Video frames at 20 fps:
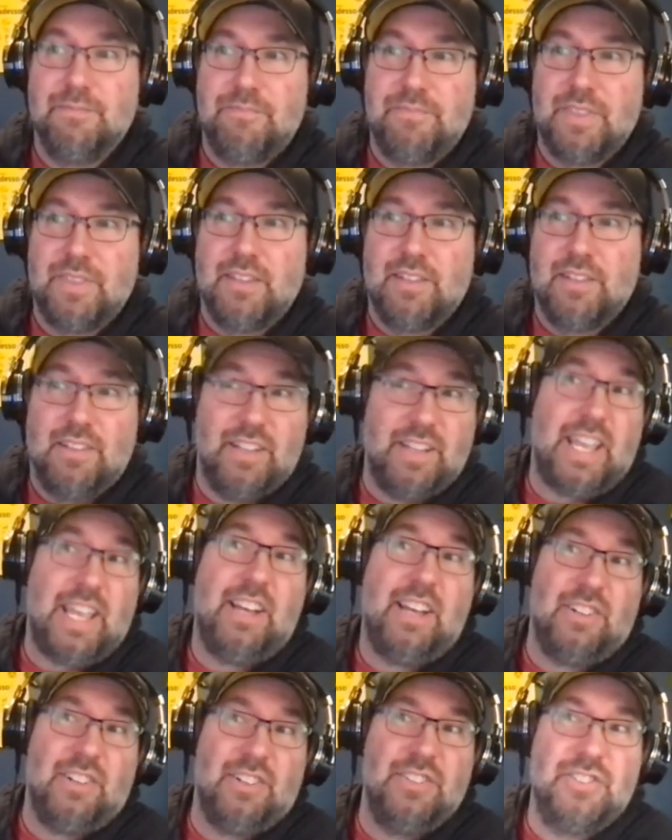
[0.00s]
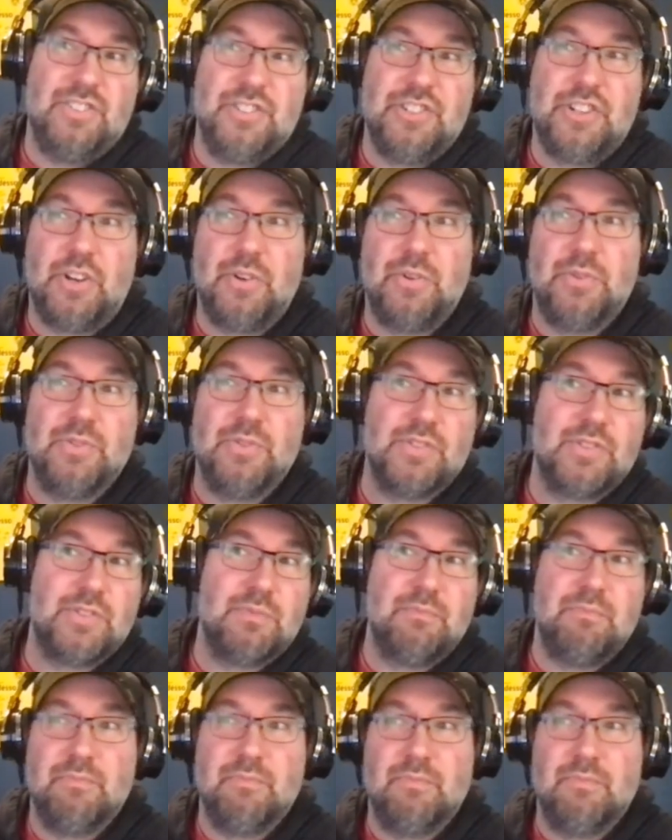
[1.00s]
like helton jones
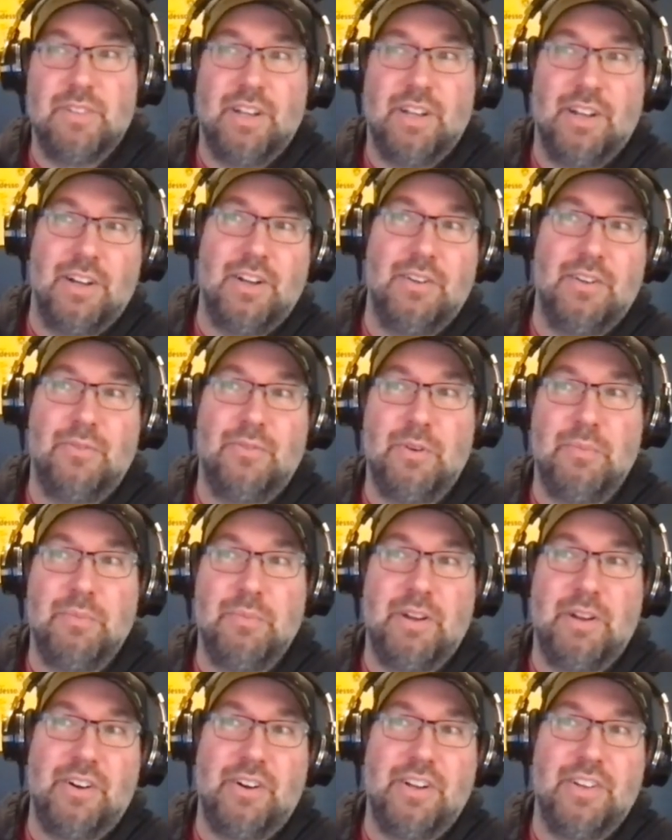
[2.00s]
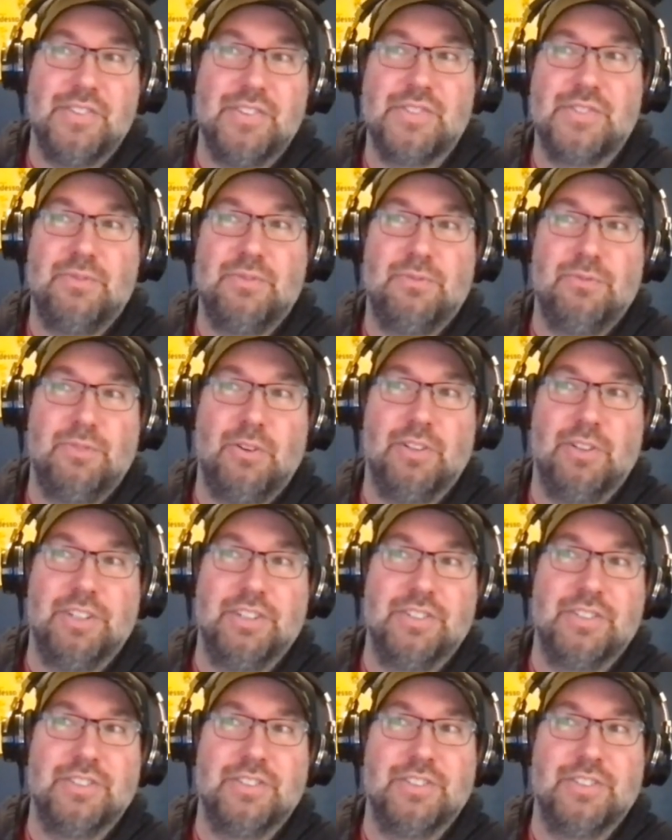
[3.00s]
uh, Ramirez,
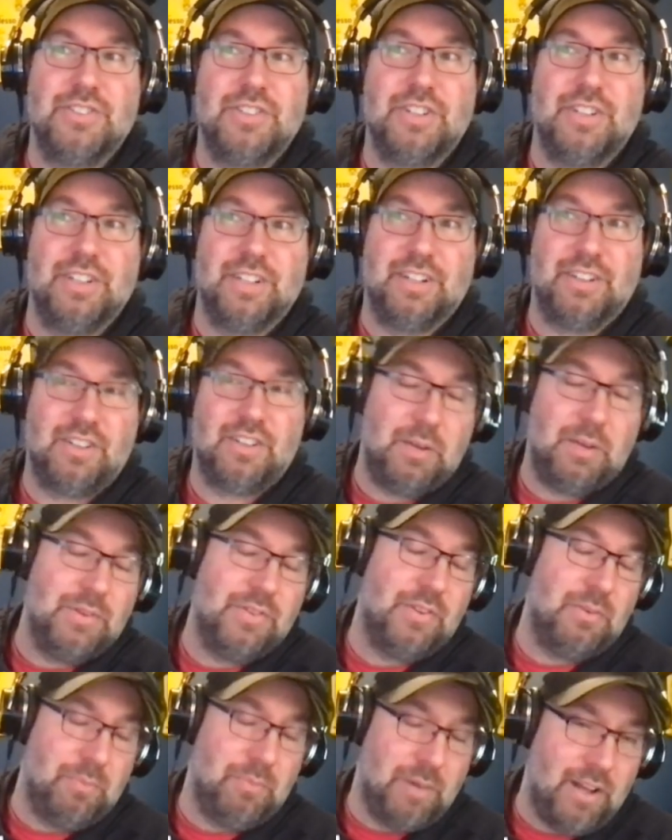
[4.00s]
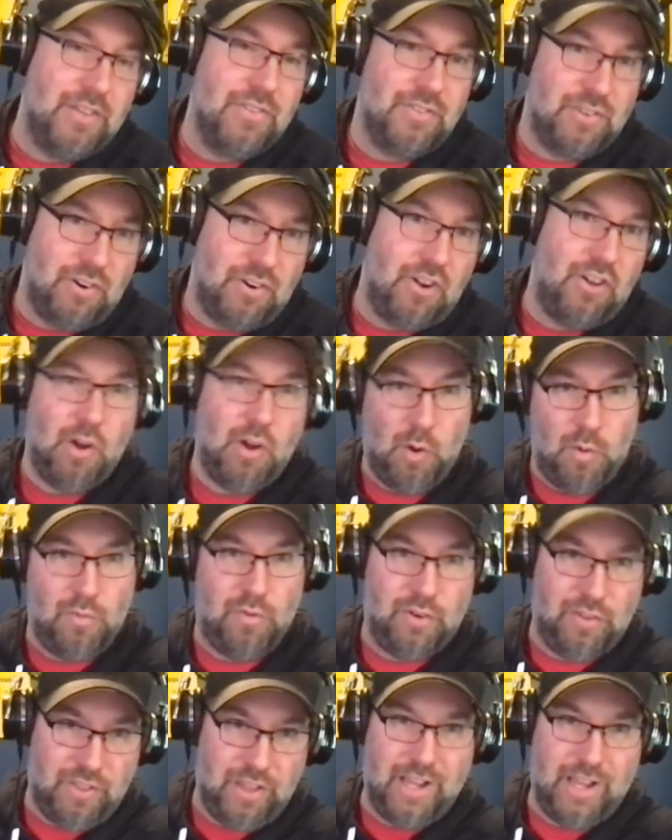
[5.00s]
Rolen, Schilling, Clemens, and Bonds are all over
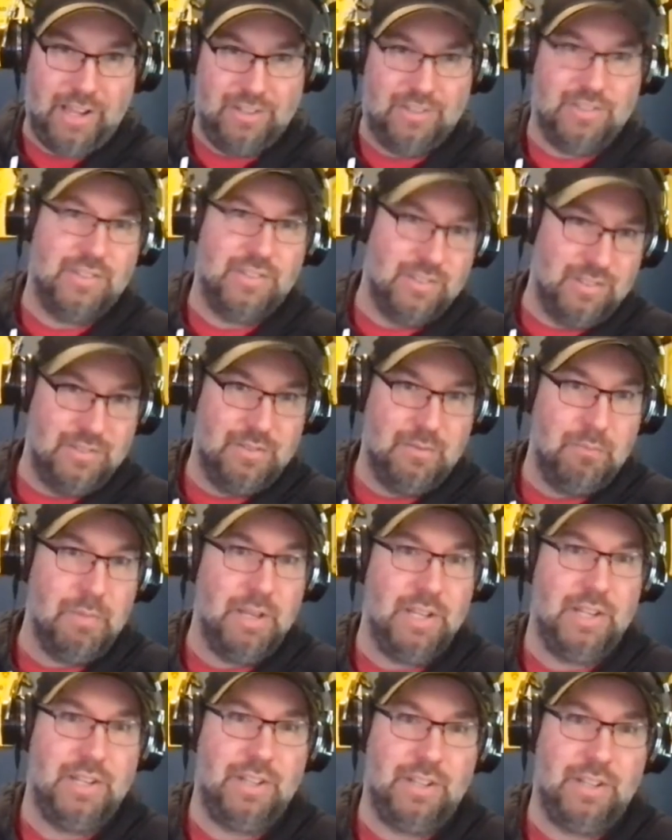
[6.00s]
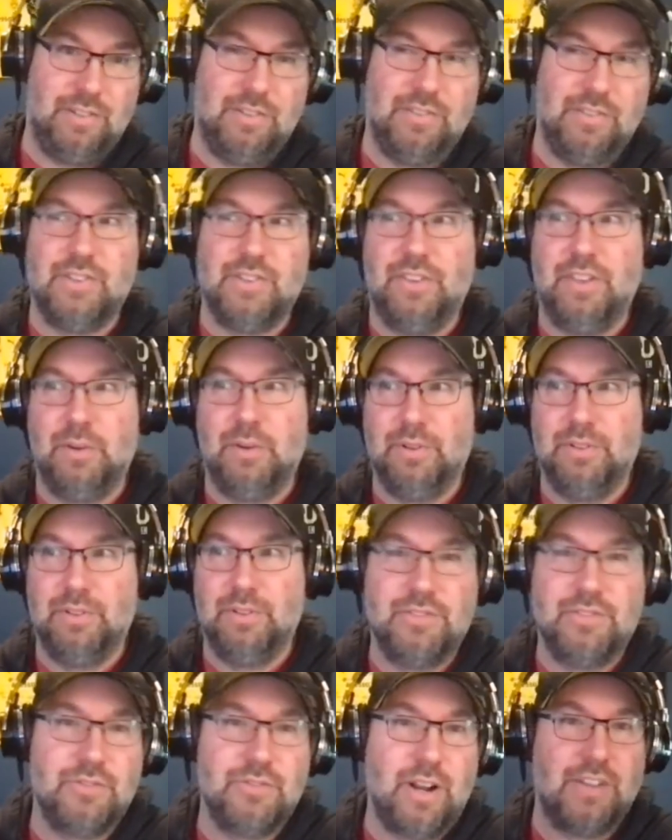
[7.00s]
that median. So they would mm-hmm.
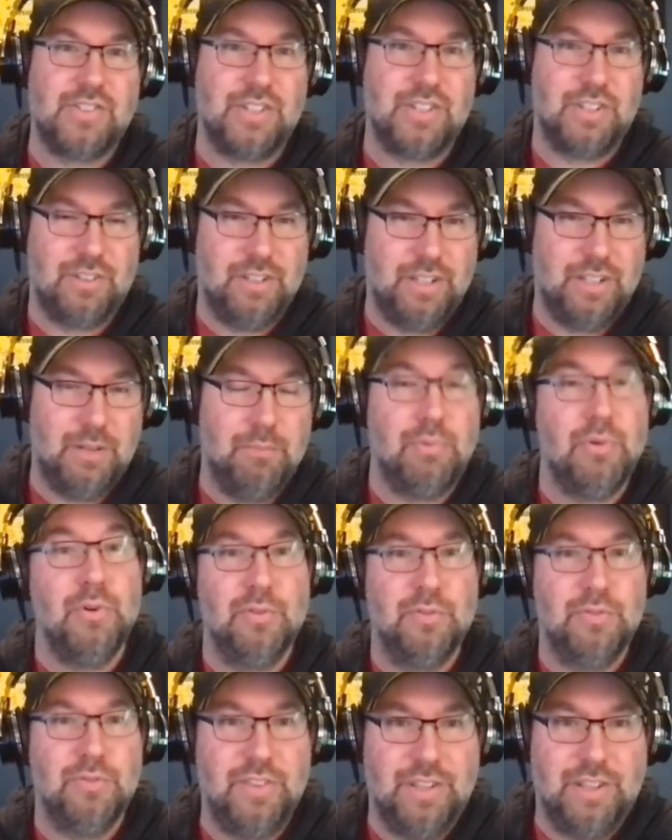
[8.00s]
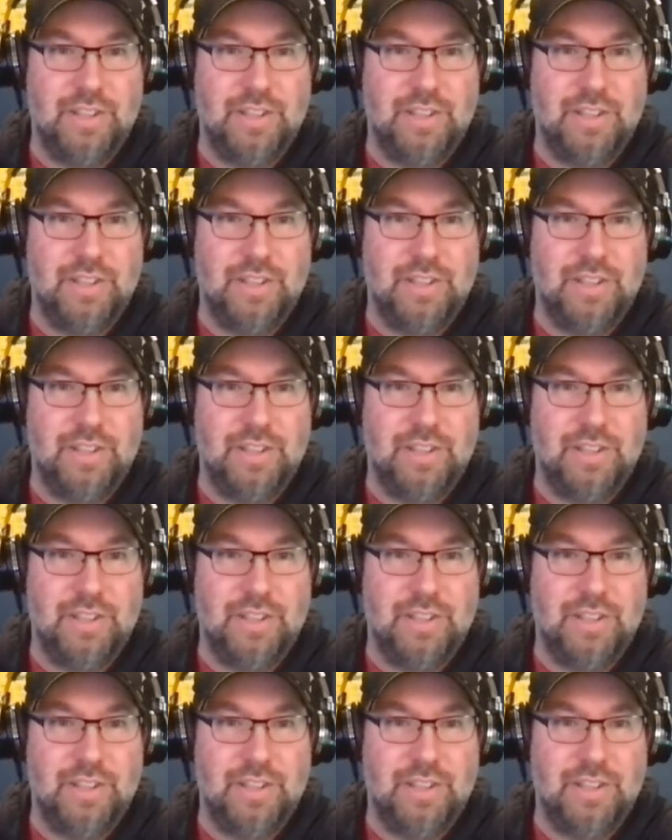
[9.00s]
drastically improve the. Uh, no,